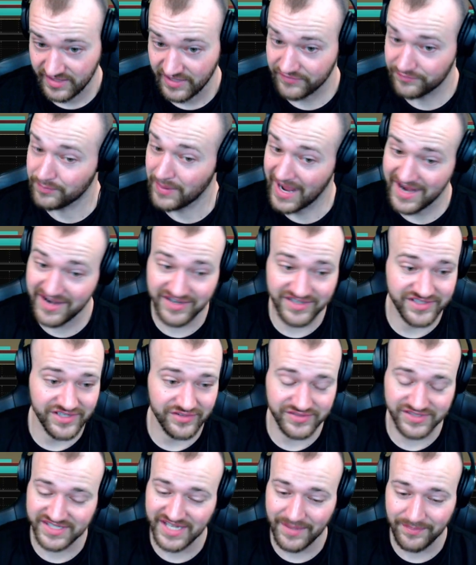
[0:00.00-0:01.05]
buyers
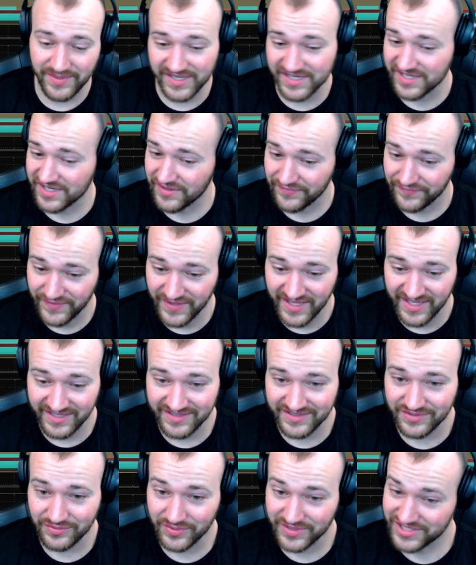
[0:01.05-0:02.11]
don't step in to
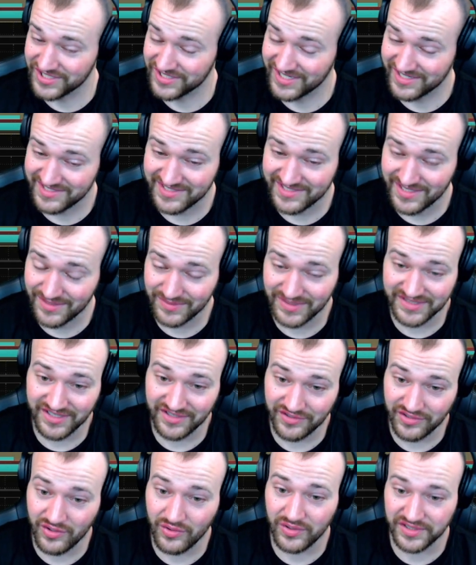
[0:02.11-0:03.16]
defend, which it doesn't seem like
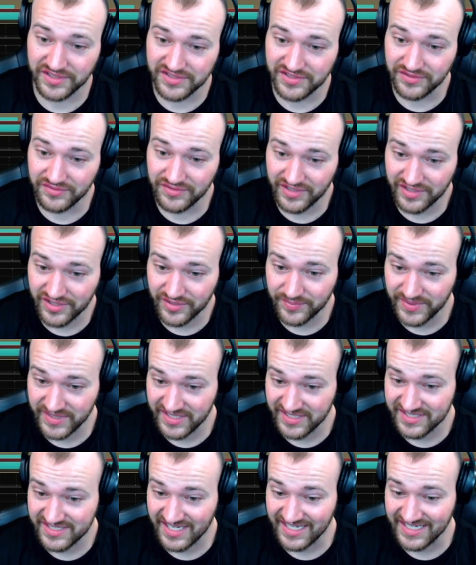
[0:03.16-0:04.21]
they're going to, there could
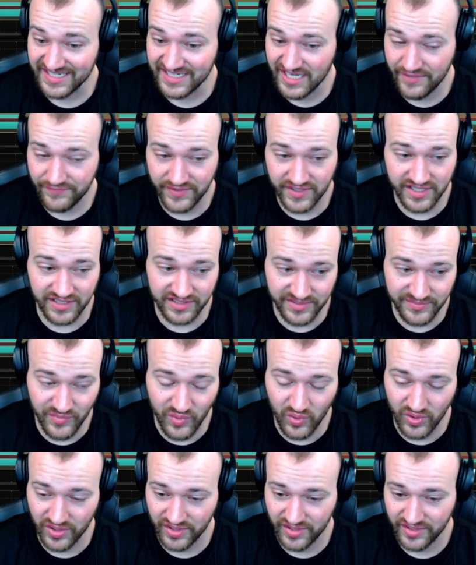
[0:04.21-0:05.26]
be significantly
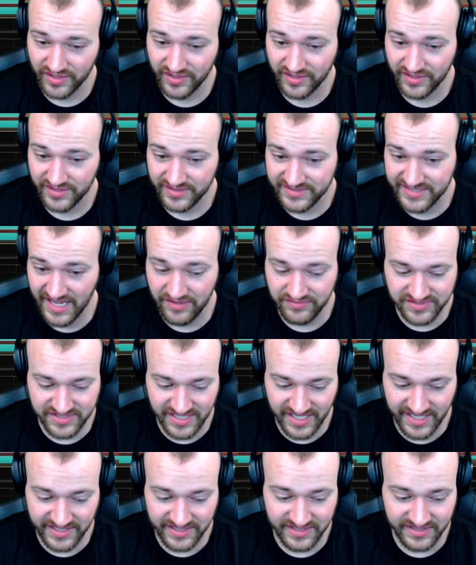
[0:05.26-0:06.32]
more
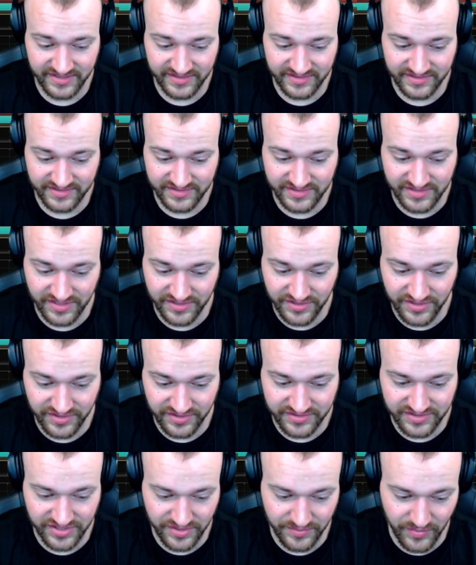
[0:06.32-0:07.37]
downside to
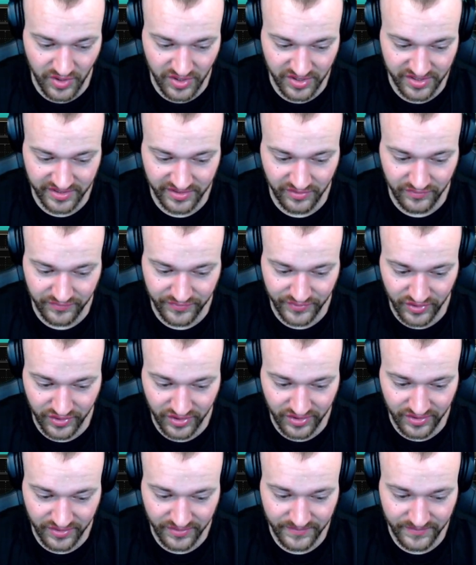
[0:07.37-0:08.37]
the market overall.